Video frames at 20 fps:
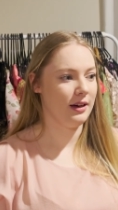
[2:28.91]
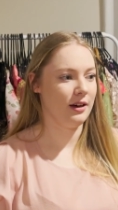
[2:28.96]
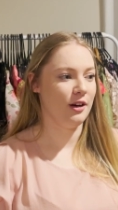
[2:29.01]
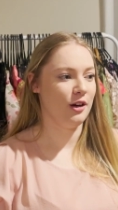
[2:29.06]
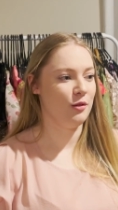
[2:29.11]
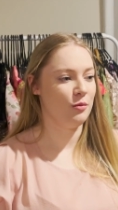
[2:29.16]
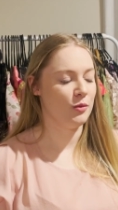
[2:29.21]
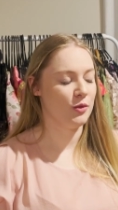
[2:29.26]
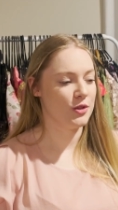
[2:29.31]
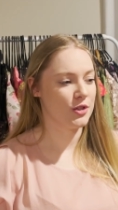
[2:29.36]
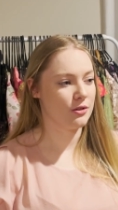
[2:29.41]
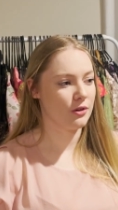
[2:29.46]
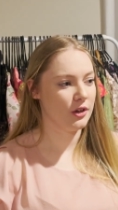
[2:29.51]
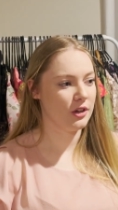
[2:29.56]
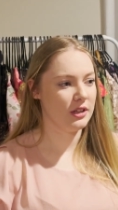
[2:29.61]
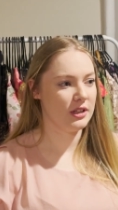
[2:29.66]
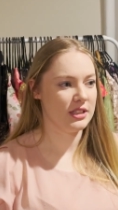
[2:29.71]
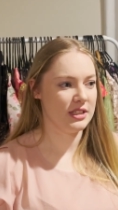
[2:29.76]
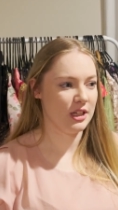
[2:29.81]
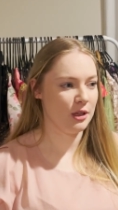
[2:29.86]
Um, was
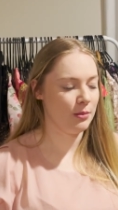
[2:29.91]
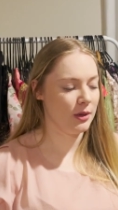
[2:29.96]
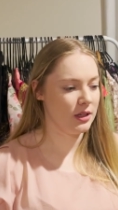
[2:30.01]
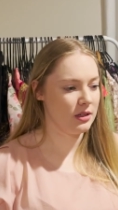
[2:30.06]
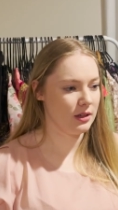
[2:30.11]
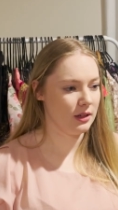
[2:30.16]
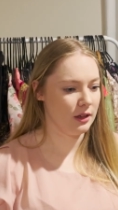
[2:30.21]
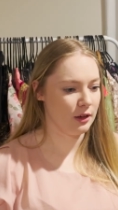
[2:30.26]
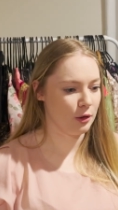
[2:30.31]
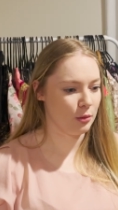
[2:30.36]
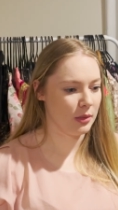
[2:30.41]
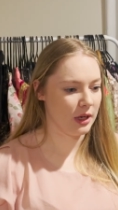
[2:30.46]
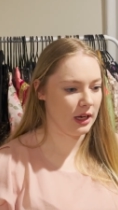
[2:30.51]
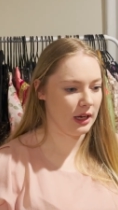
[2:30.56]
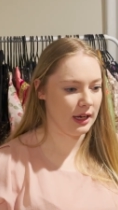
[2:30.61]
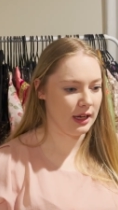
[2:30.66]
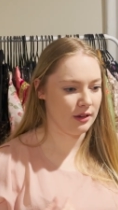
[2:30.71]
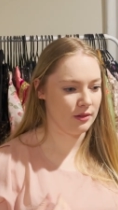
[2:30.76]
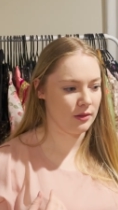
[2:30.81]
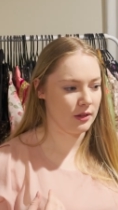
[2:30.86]
thrown in the deep end a little
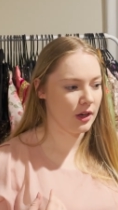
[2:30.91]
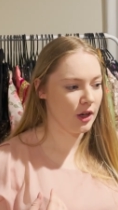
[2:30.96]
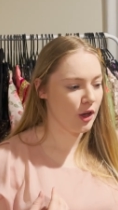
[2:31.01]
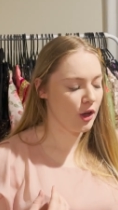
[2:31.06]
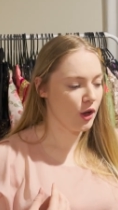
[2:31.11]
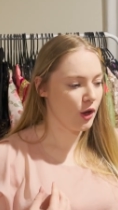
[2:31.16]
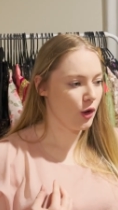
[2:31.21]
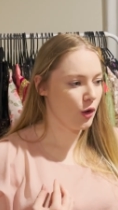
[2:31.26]
bit and